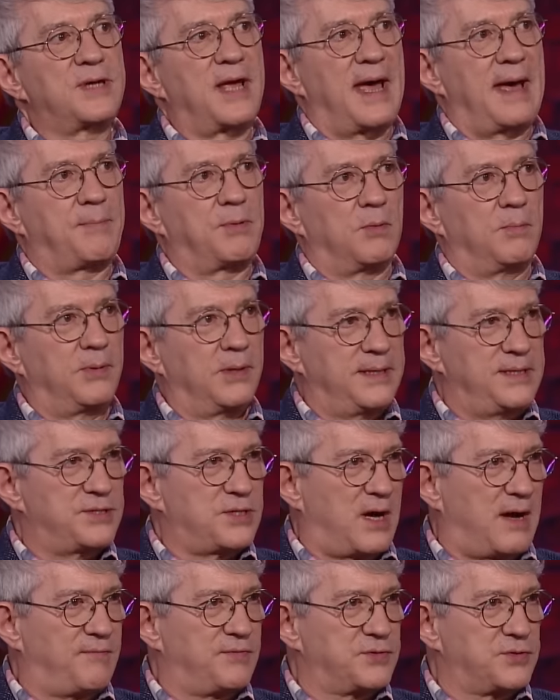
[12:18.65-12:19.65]
Capitol Police
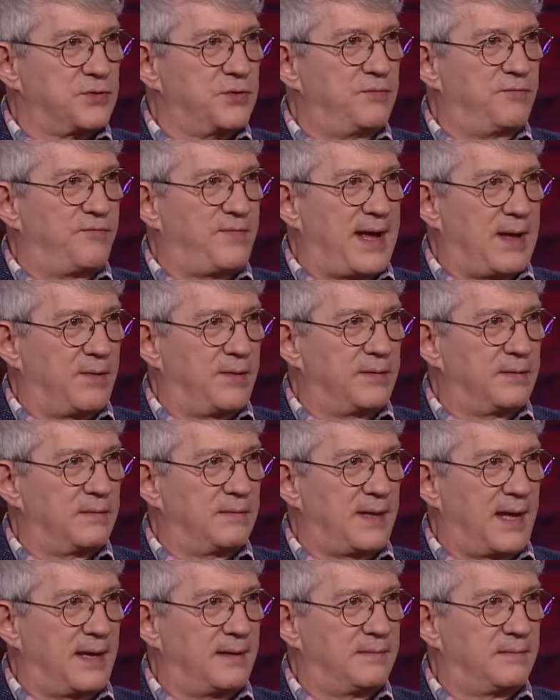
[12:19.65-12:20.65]
officer who found
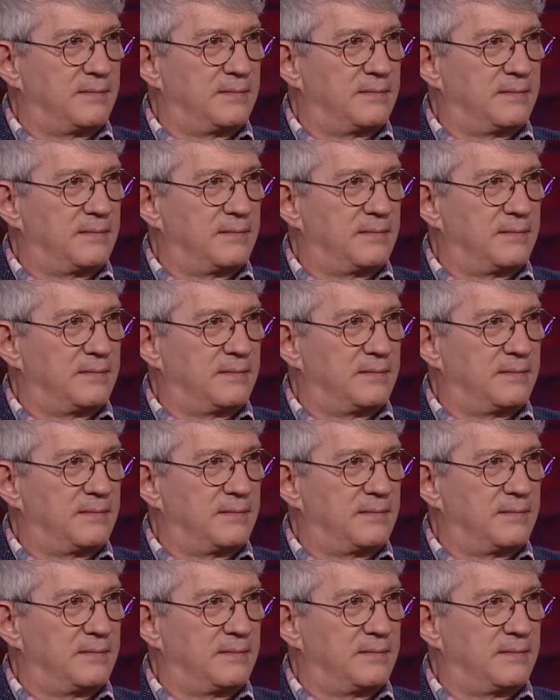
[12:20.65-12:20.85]
that